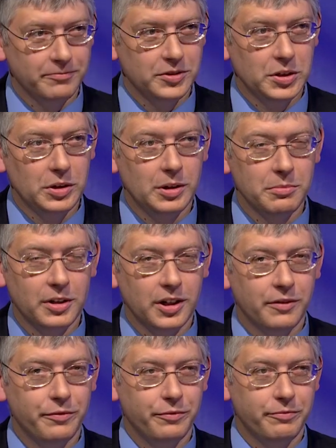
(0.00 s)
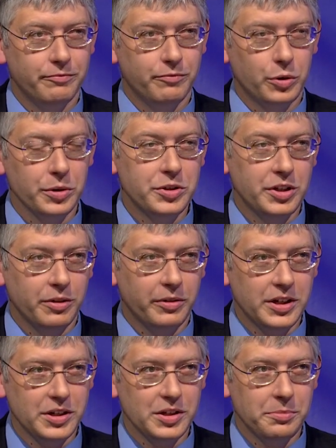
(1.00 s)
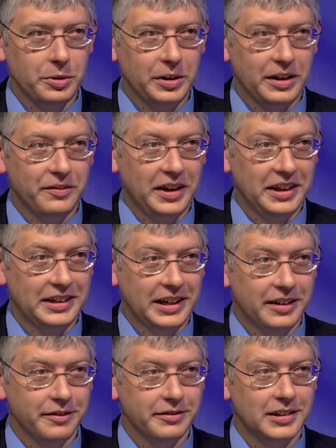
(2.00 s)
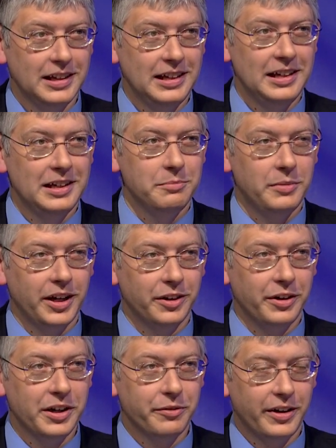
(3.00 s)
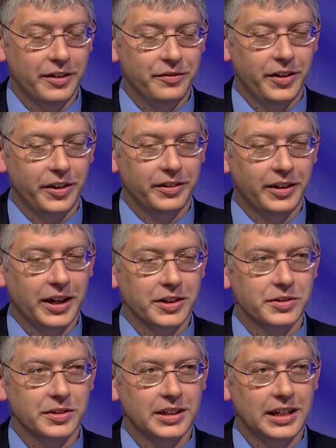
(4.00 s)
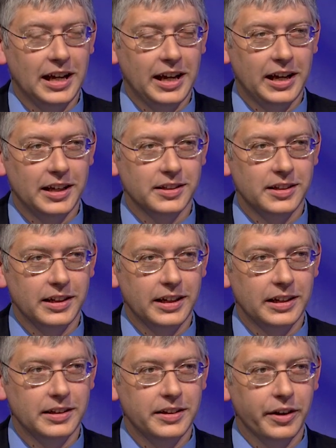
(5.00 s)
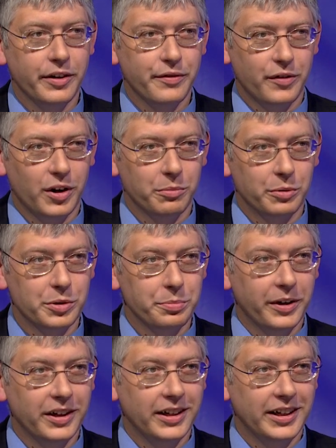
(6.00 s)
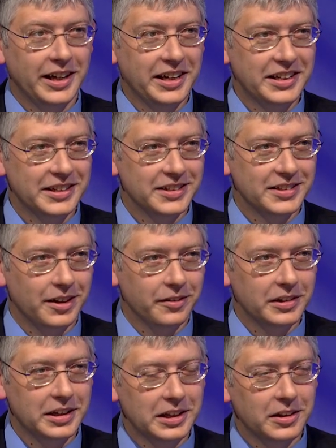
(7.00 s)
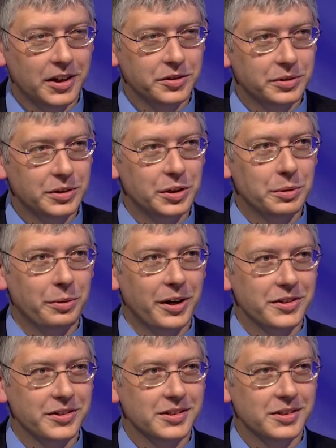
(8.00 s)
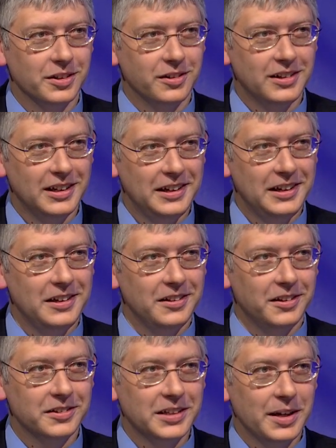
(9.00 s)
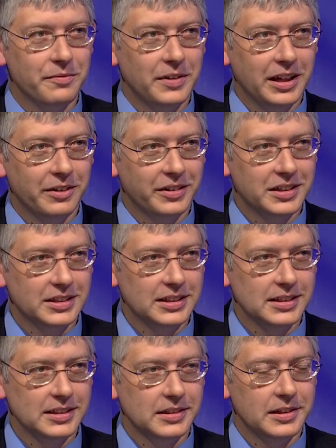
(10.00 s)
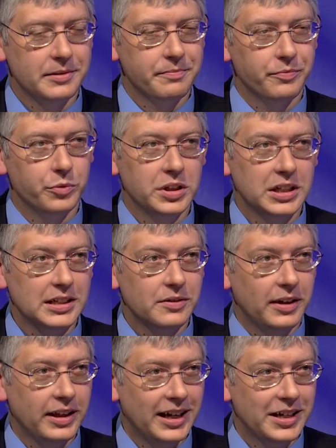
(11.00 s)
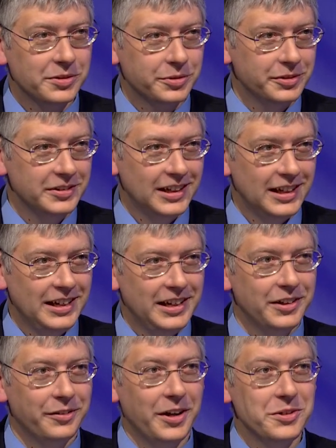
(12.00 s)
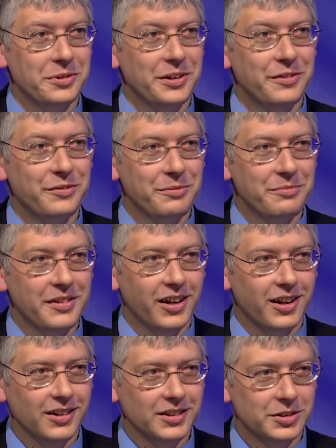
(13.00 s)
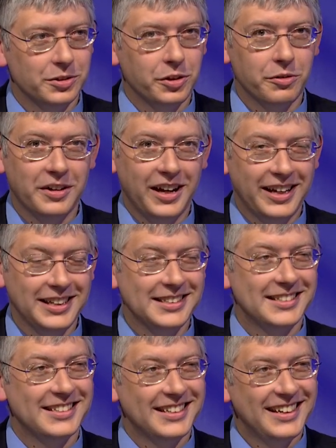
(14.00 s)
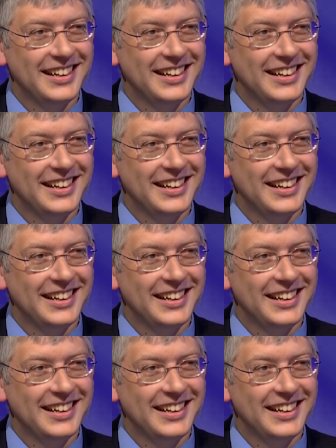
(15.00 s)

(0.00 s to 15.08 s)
So I'm a fourth generation Spokane Valley native. My great-grandfather actually had a dairy farm where Sprague I-90 is now that he lost during the Depression. So longtime Valley residents. Went to East Valley High School, graduated from there, so go Knights.